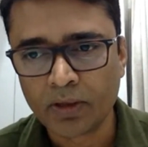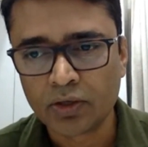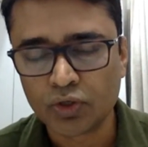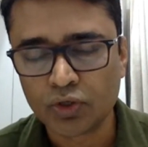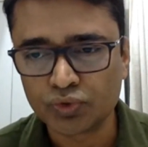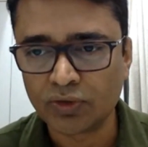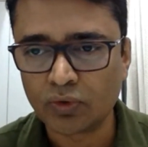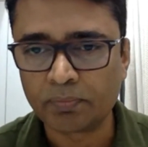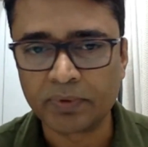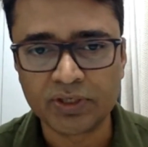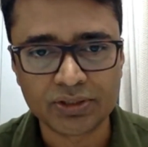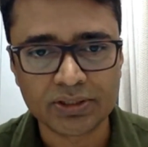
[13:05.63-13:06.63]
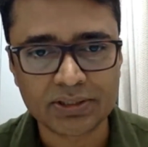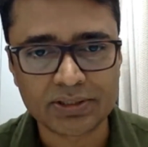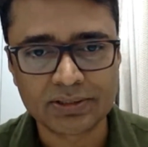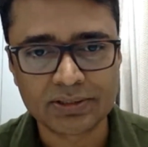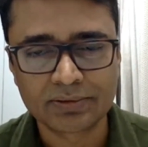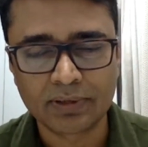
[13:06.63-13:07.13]
using
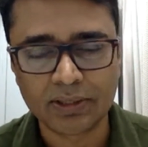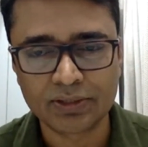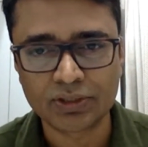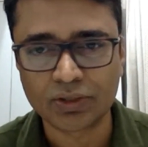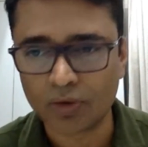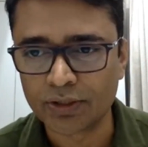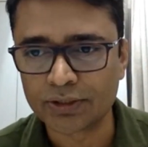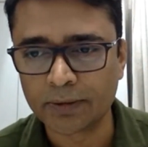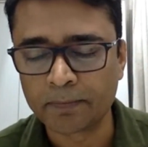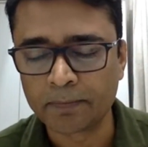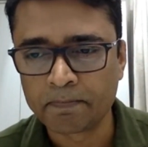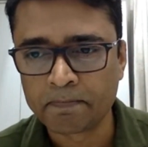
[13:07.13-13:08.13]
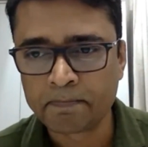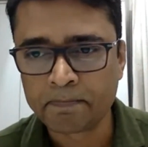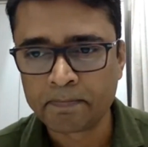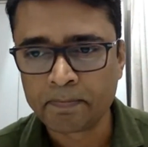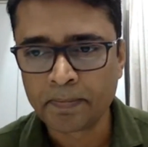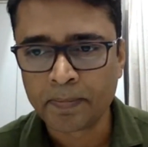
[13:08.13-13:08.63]
Upanishads and psychology.
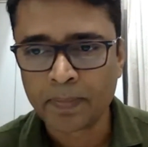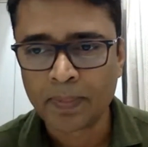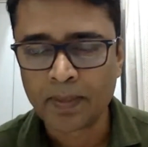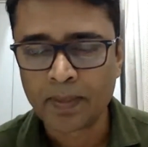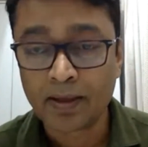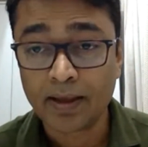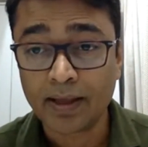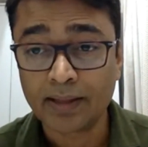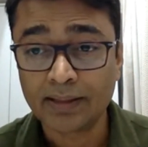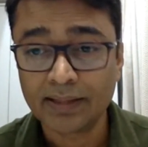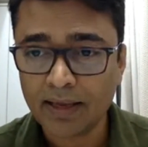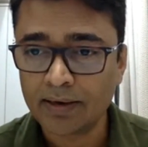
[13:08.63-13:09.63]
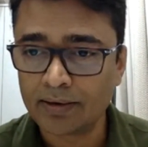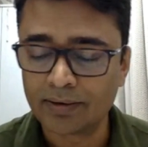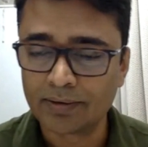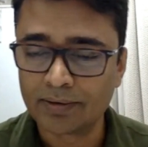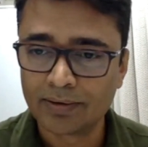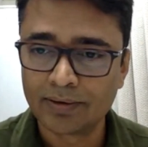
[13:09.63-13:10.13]
And
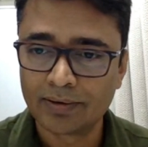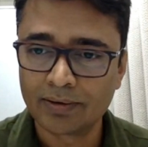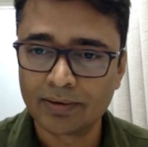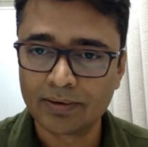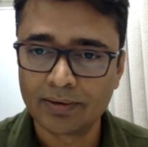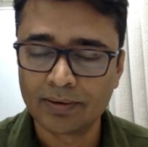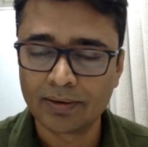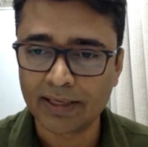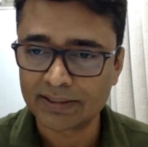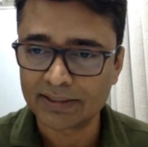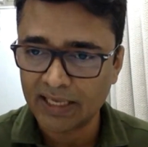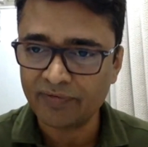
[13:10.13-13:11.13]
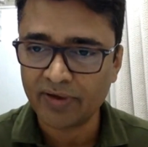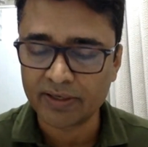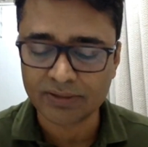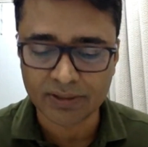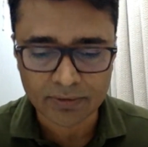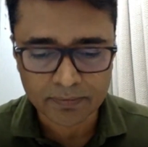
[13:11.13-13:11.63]
then, as life
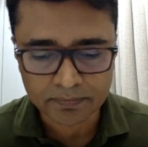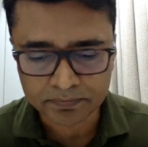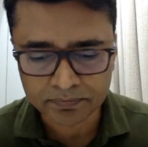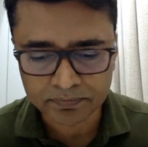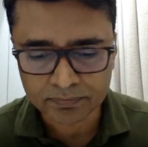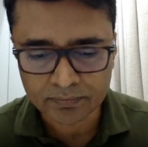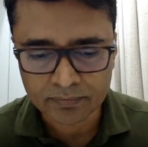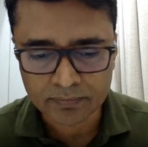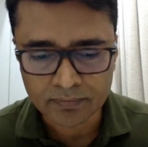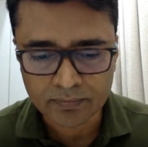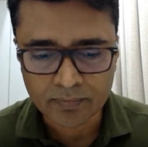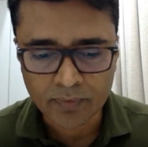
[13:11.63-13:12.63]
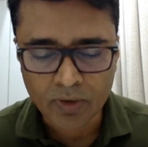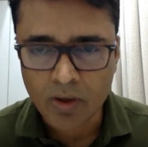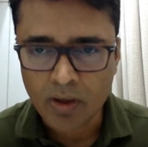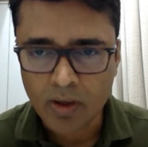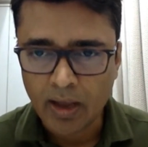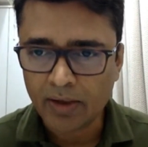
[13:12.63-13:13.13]
has it,
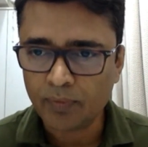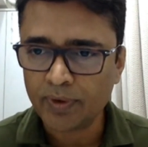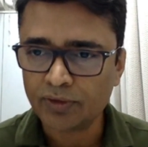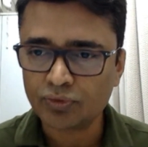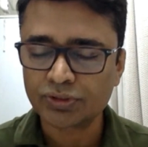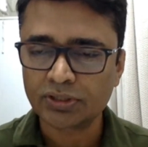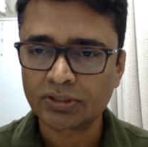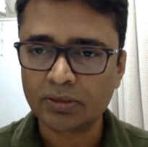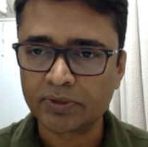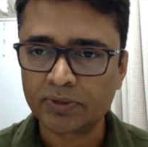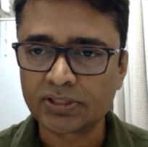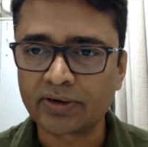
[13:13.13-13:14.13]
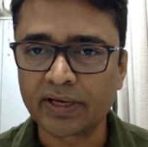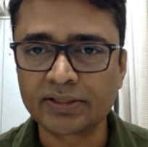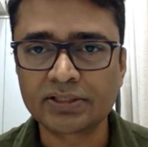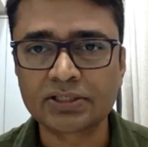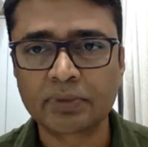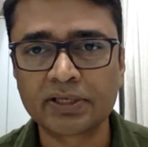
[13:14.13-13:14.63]
I went through certain personal
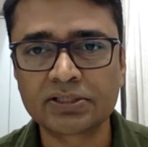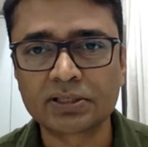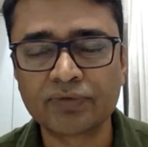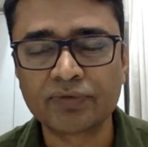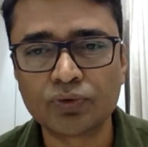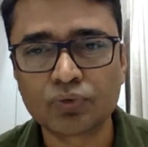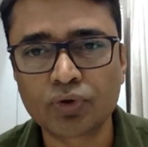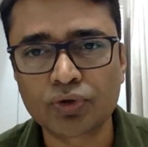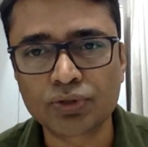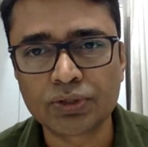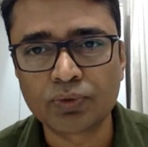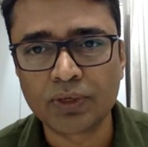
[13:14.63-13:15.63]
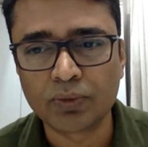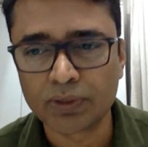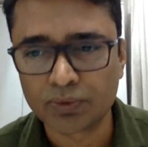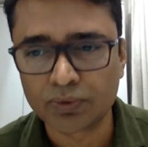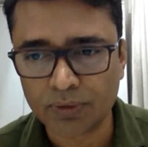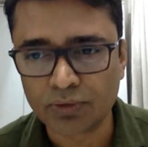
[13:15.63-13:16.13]
crisis myself in
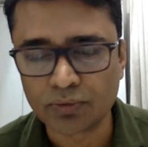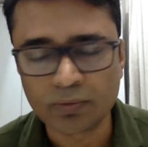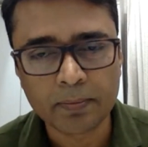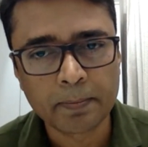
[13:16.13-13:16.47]
2021-22